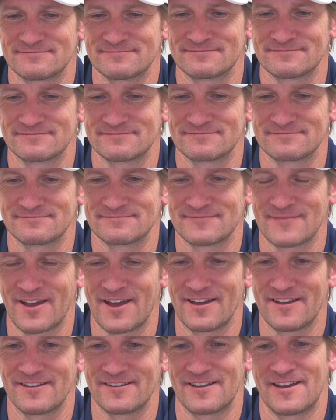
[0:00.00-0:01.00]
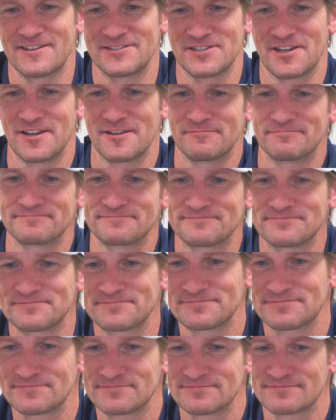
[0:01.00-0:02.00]
Aaron, just Hi, uh, Jay. give
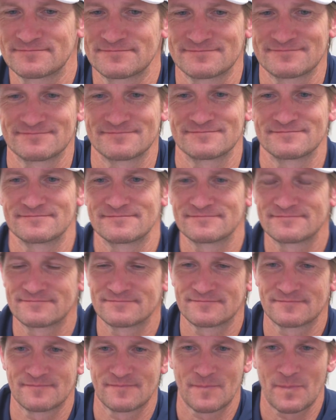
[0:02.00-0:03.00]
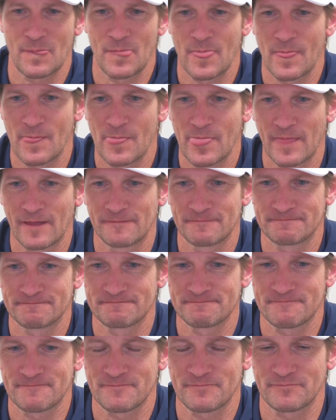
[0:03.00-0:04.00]
us a summation of uh,
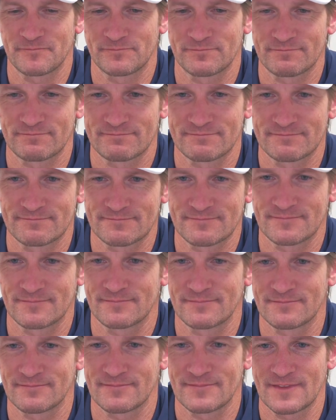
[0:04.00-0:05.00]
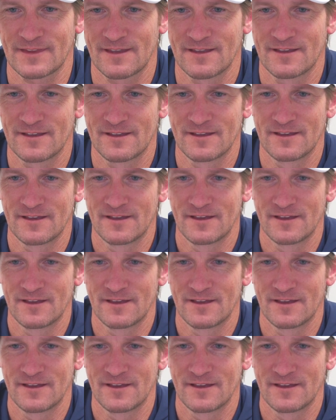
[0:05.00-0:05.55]
what you saw from the quarterbacks today.